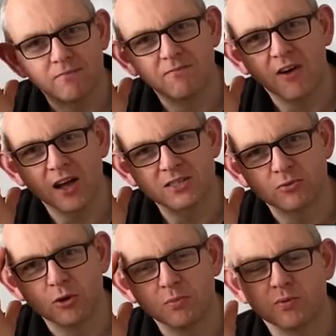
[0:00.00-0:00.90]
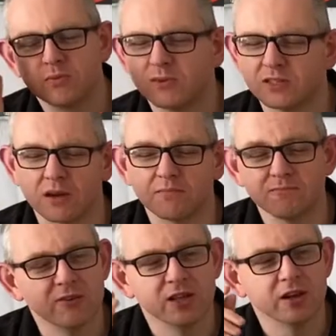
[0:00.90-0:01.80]
visor up, which I
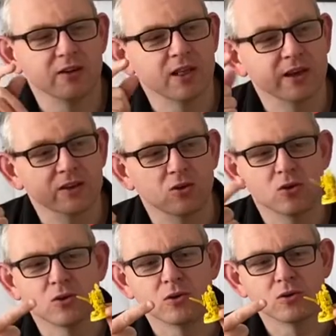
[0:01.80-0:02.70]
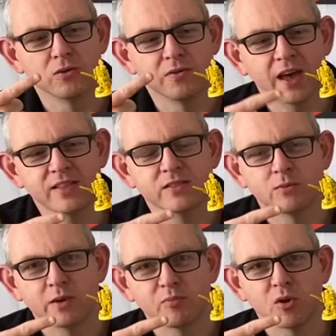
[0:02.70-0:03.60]
really don't like, or the head that
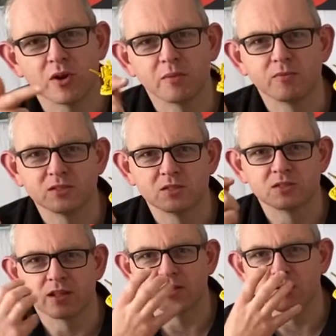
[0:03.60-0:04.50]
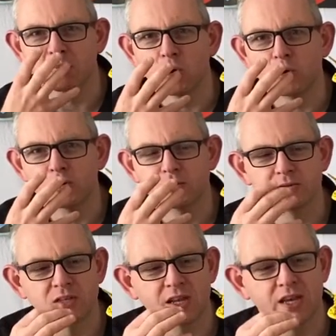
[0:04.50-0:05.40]
we've put on him, which is like the more
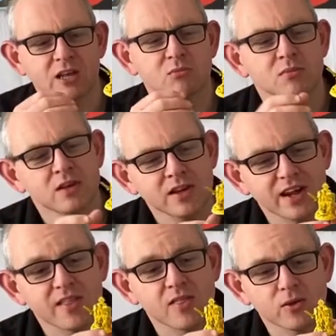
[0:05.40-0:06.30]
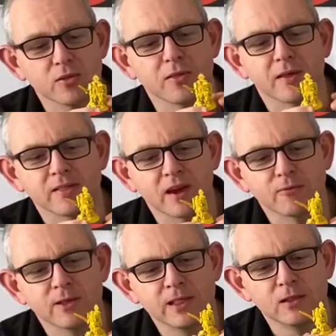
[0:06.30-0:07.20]
Crusader helm. And then the other thing that I
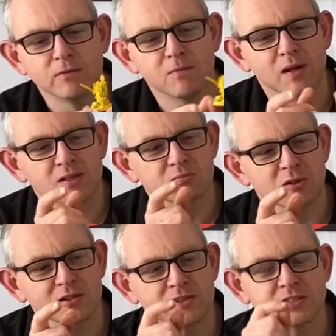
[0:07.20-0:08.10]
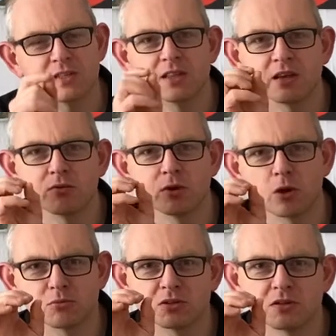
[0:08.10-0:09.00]
really love about this model is that they give you an
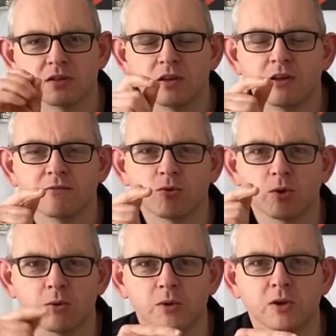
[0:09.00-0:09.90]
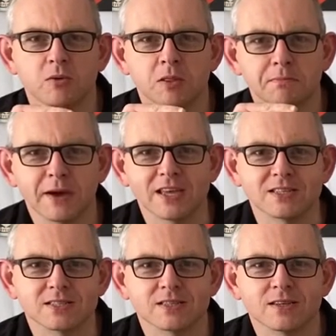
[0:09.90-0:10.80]
option for what you want to do with the
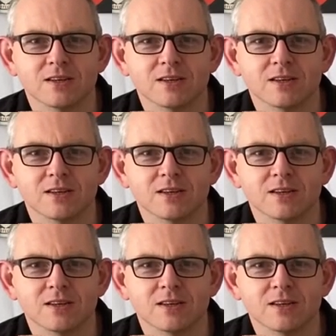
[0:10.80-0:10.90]
base